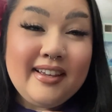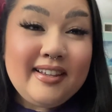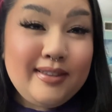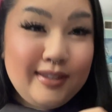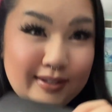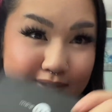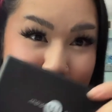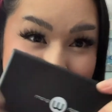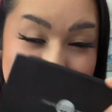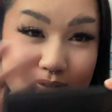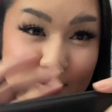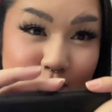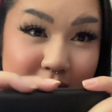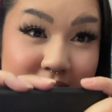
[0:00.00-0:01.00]
This is
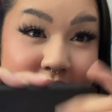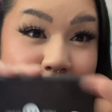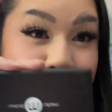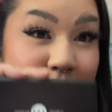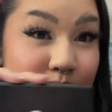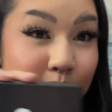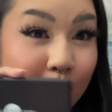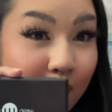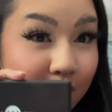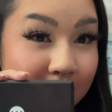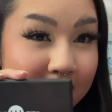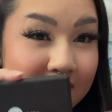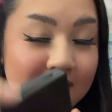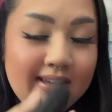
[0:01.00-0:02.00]
discreet, it's
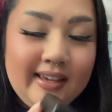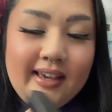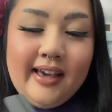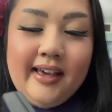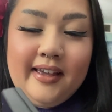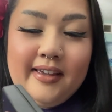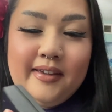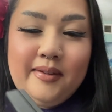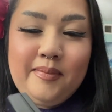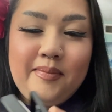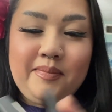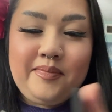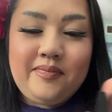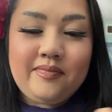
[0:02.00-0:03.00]
small,
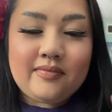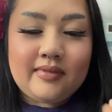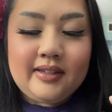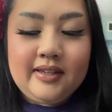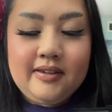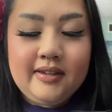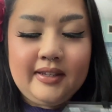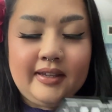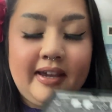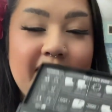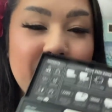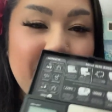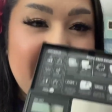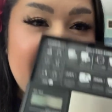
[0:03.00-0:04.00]
you can
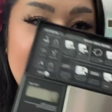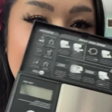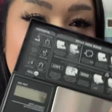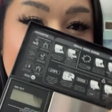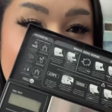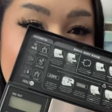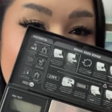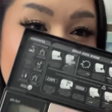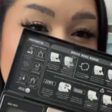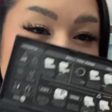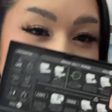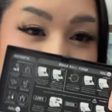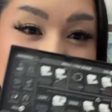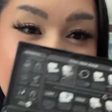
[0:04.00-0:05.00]
calibrate it, tear it out, and
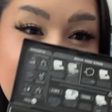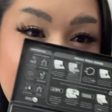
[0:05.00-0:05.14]
all that